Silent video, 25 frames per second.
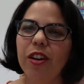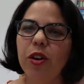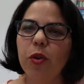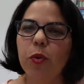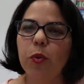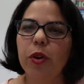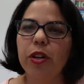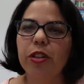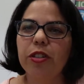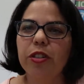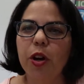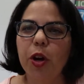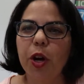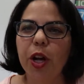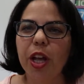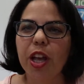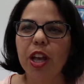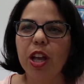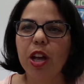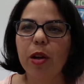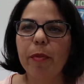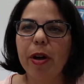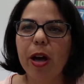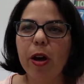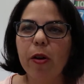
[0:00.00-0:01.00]
we're talking
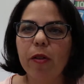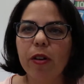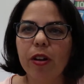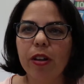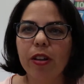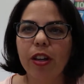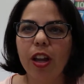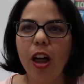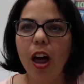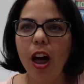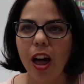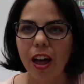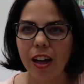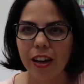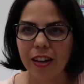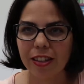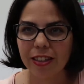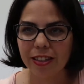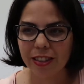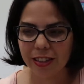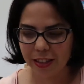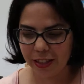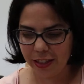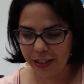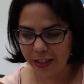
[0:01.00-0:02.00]
about
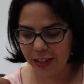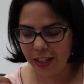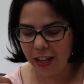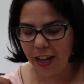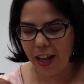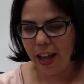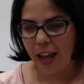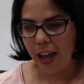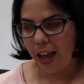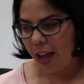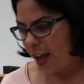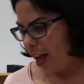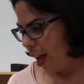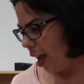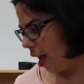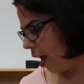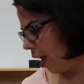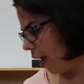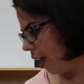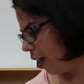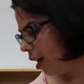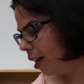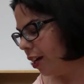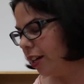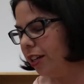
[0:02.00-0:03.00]
clocks,
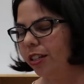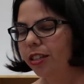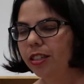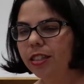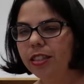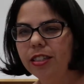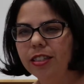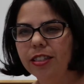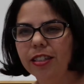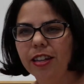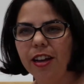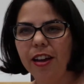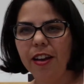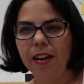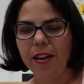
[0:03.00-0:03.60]
and